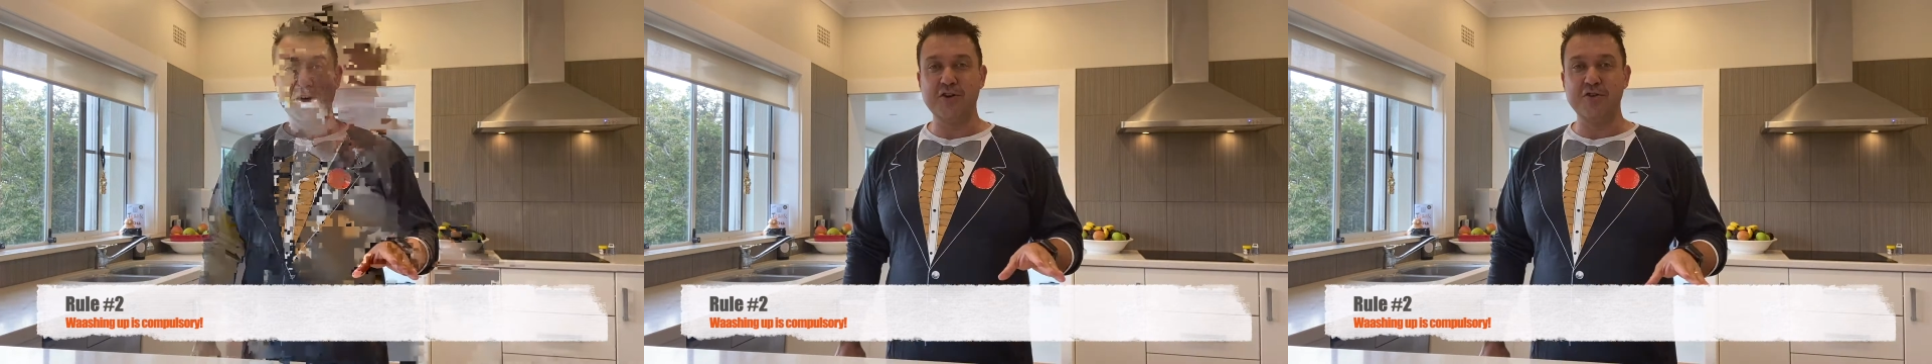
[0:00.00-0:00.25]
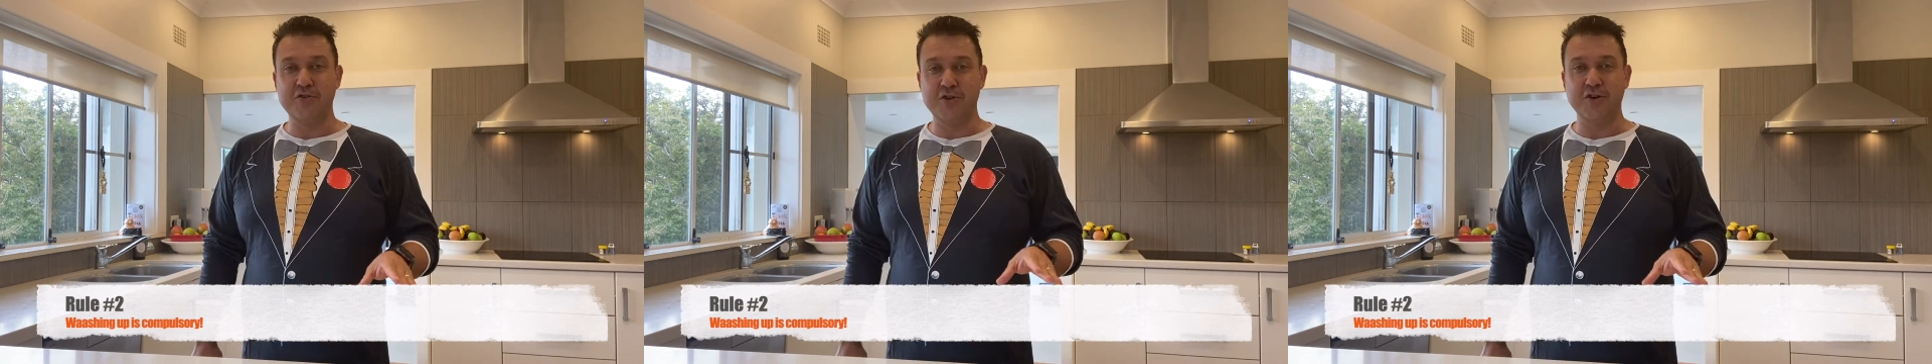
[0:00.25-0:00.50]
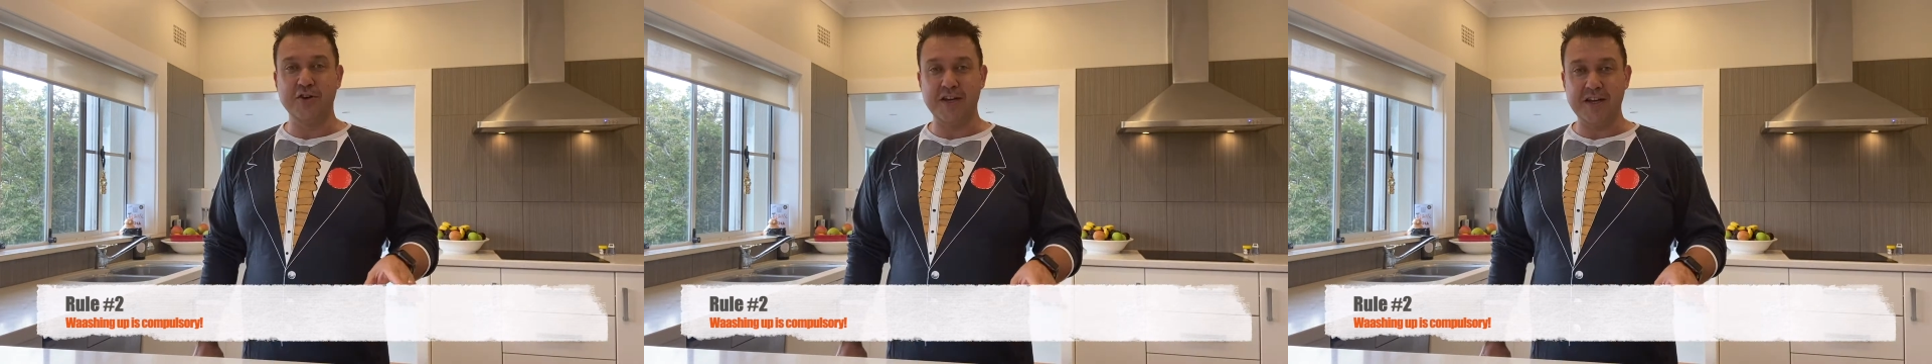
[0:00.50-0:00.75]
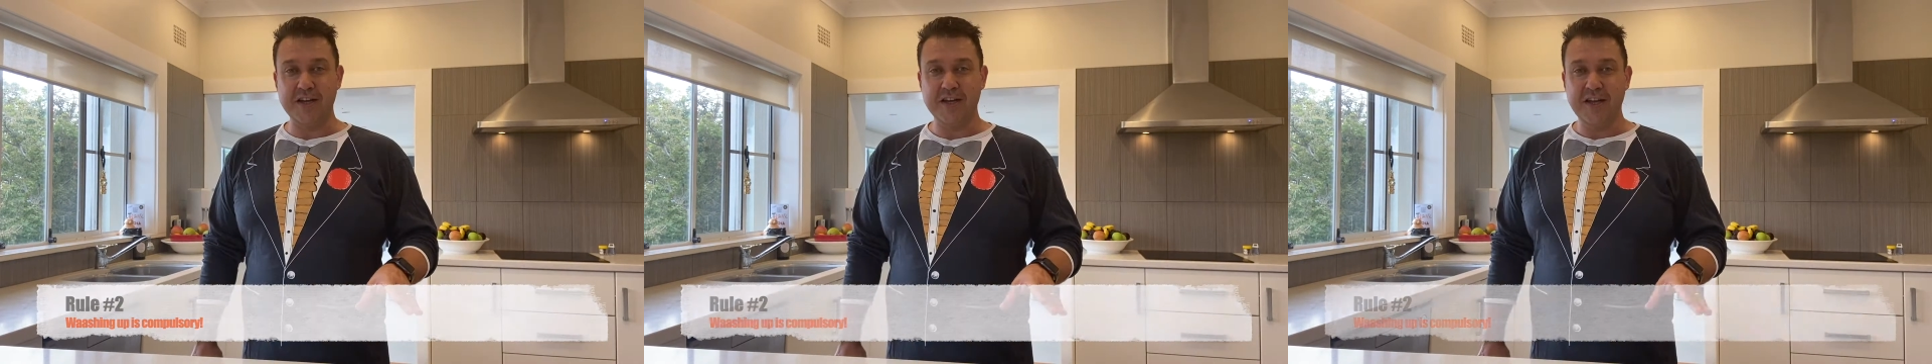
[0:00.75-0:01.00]
you
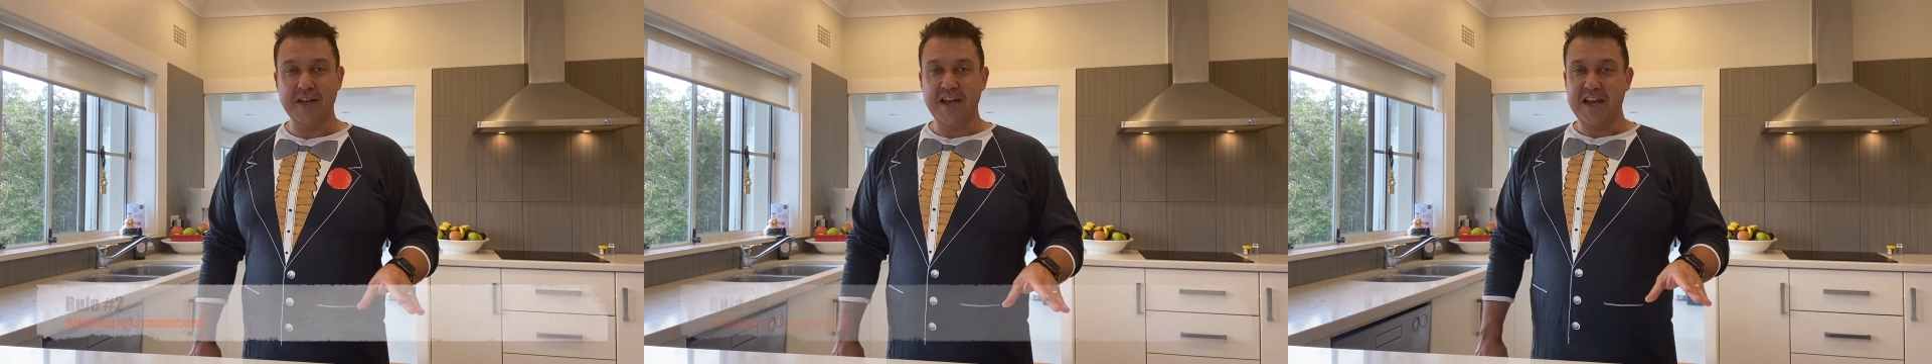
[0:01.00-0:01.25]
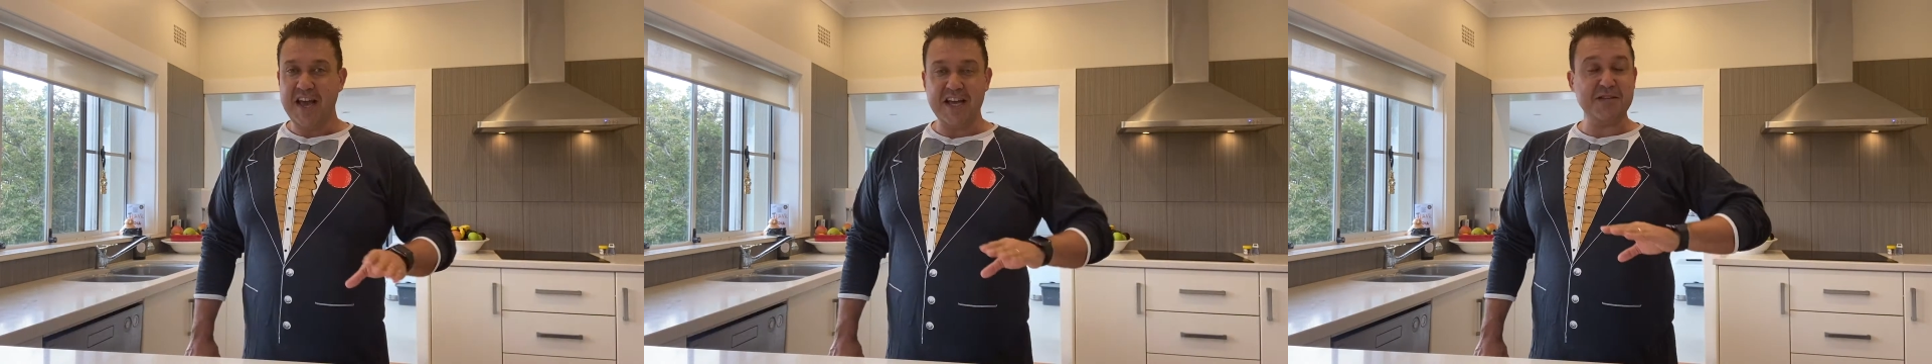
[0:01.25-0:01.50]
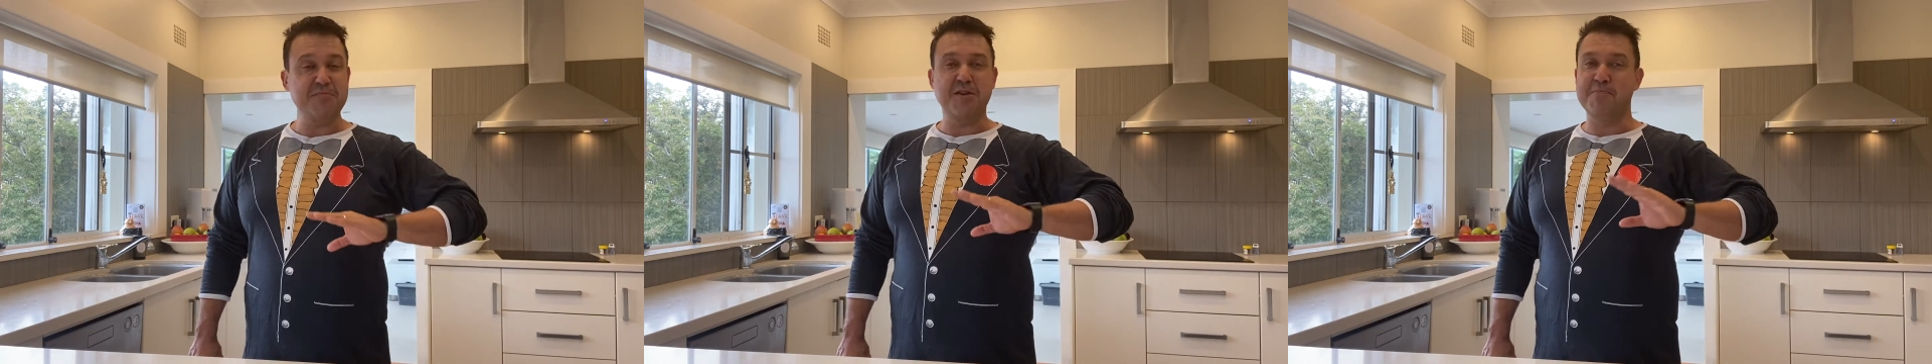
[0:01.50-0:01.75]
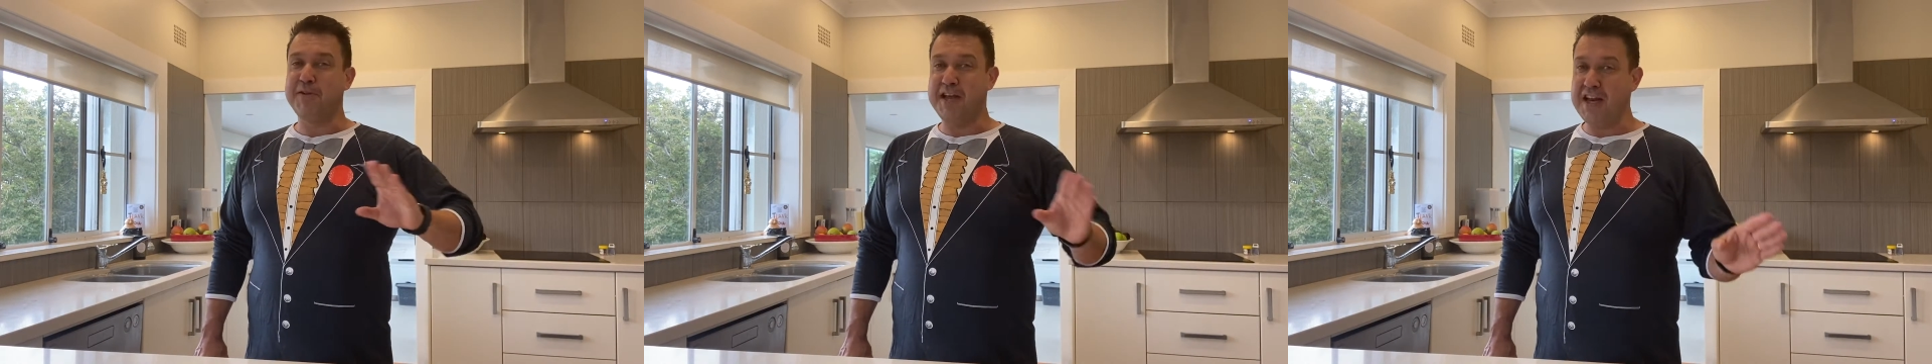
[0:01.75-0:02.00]
dirty. Has to be
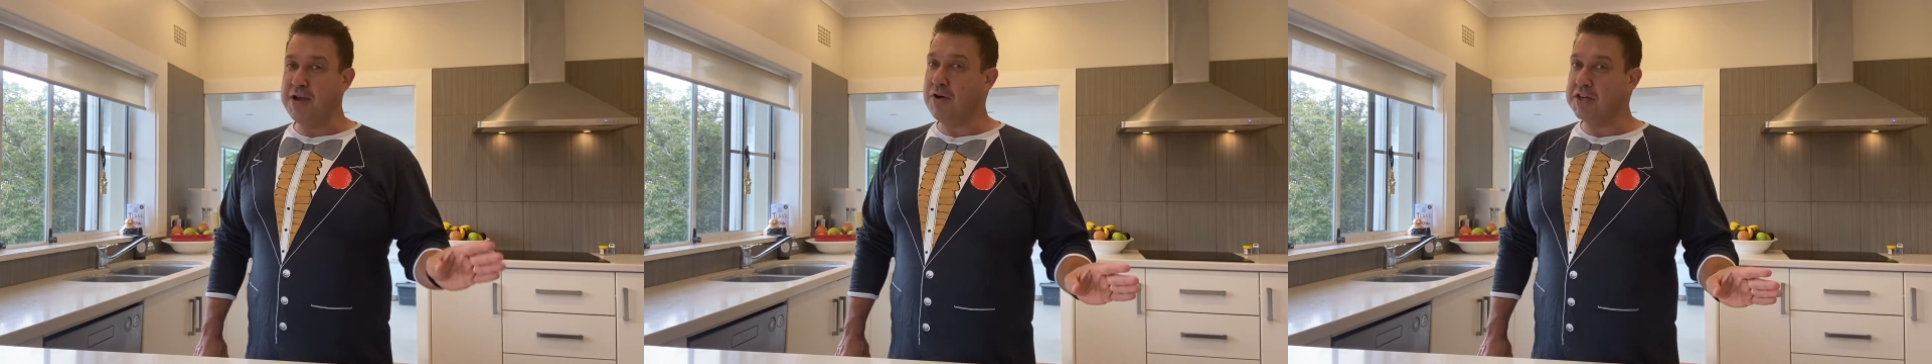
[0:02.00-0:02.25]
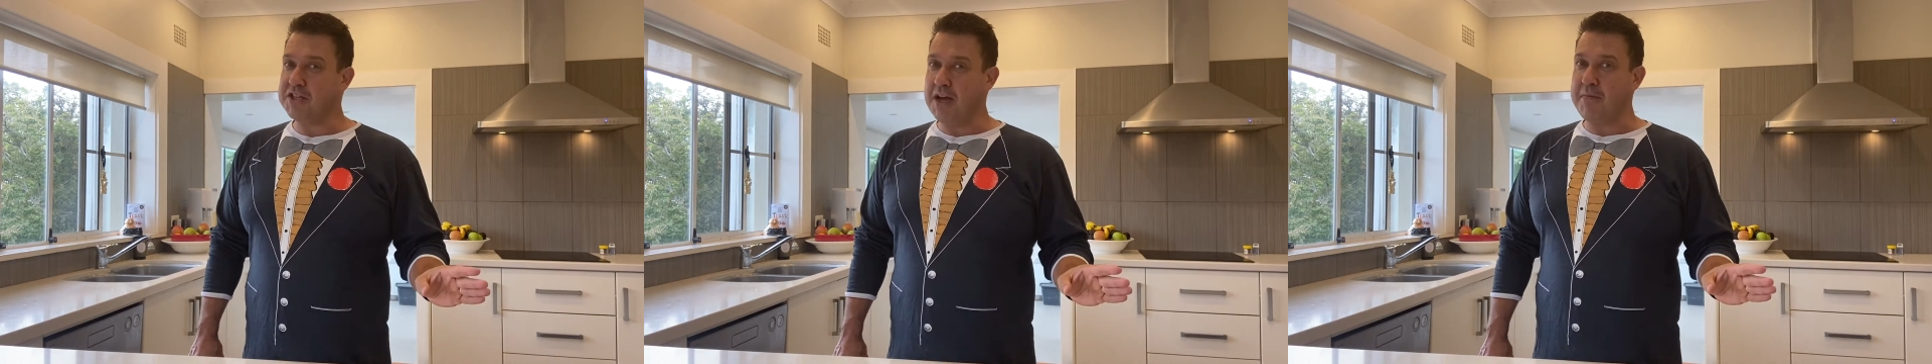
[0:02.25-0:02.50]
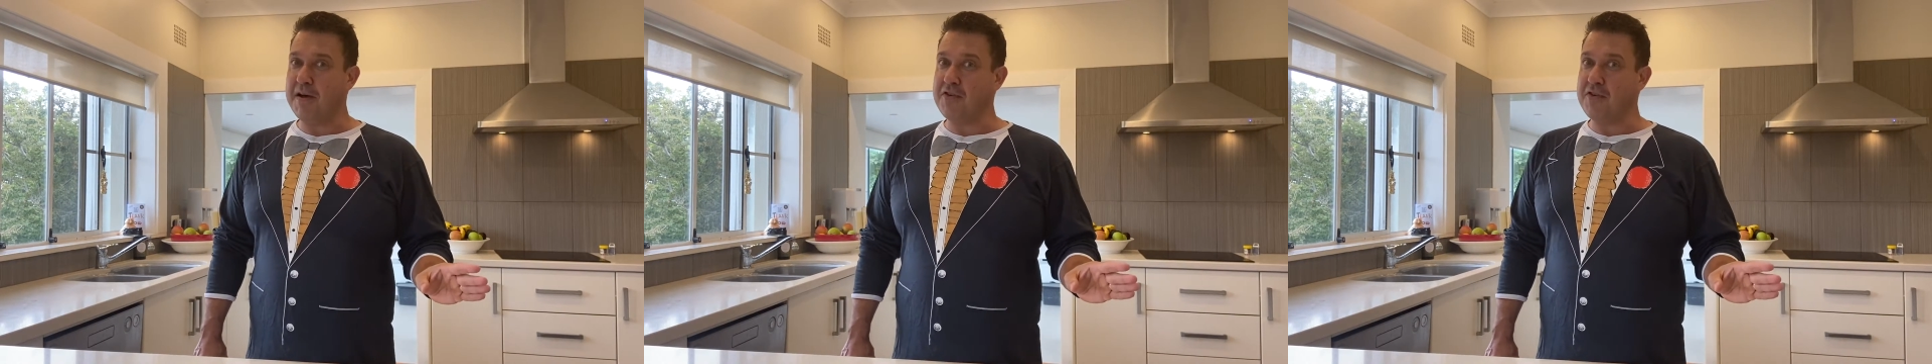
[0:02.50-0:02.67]
completely washed up.